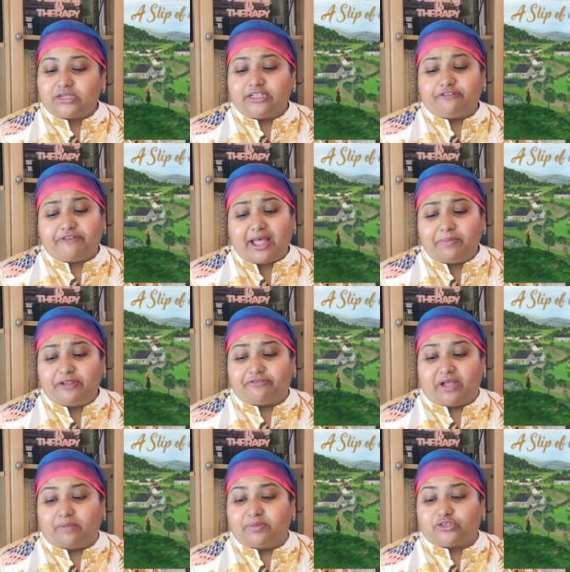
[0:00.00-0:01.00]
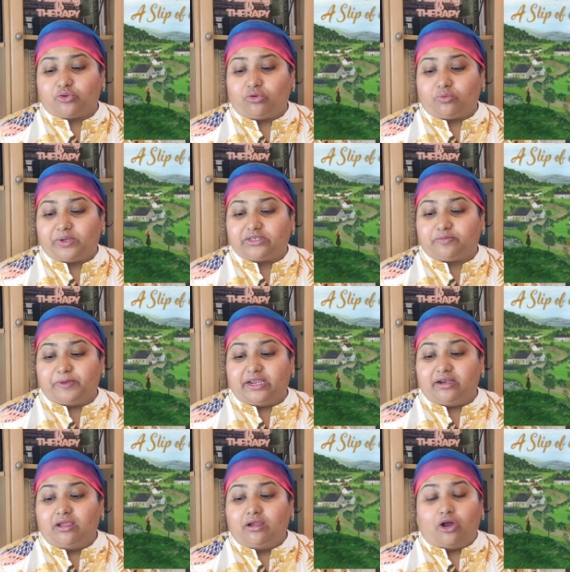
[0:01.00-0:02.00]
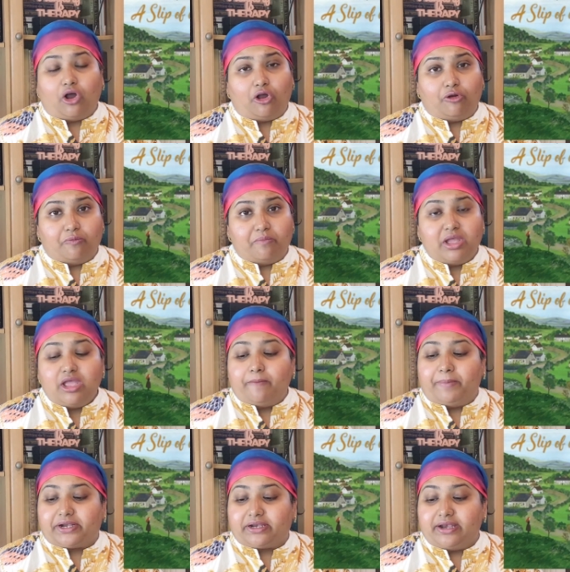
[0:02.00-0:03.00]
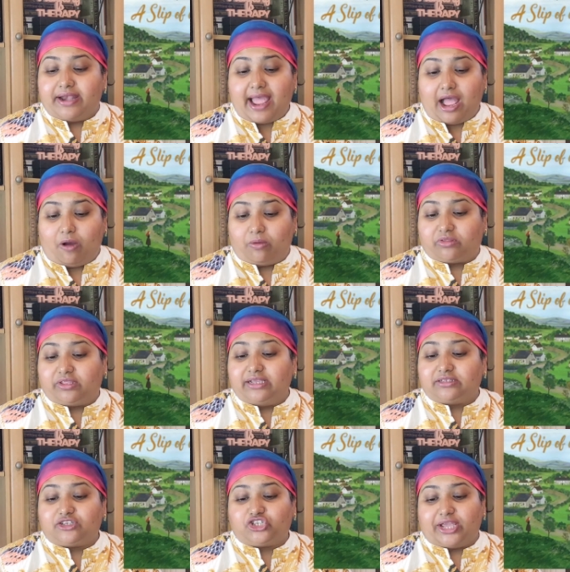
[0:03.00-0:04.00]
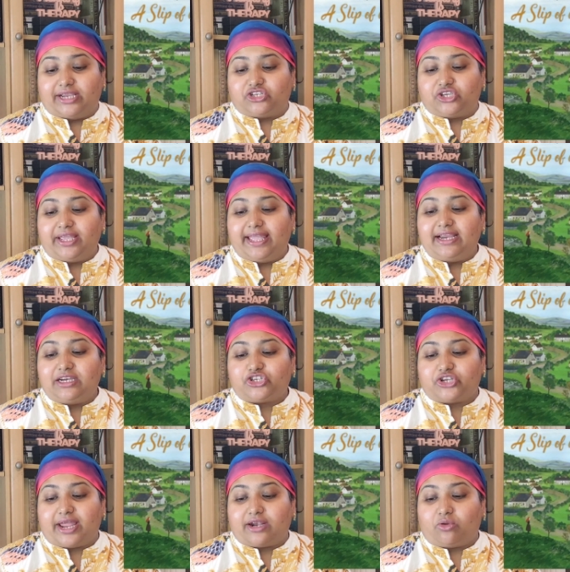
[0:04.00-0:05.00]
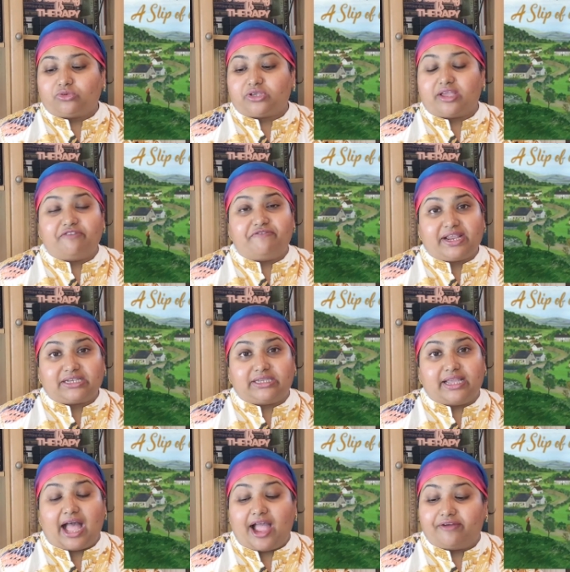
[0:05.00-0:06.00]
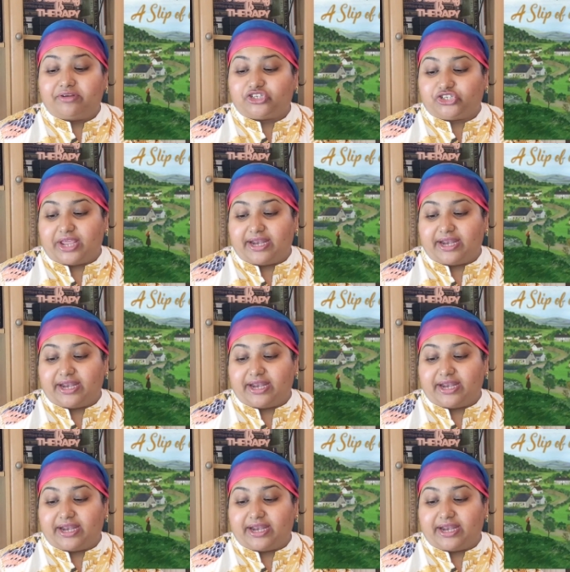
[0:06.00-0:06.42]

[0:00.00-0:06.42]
the family farm has always been home, but now things are changing. English landlords are evicting Irish